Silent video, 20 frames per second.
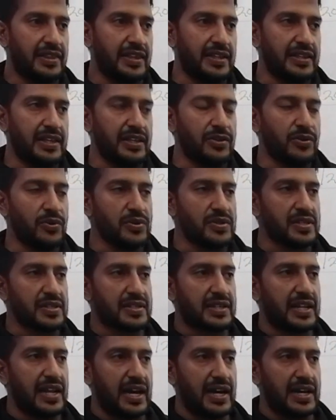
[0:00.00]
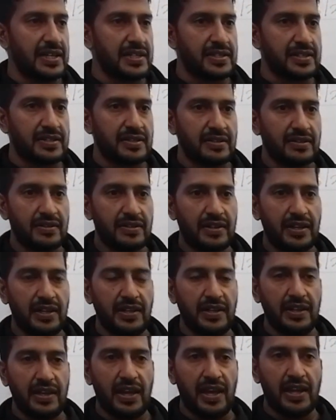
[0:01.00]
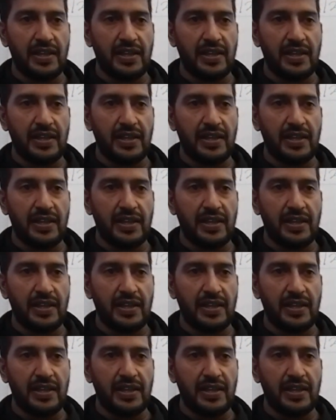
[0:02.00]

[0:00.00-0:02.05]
And then they use this glass, right?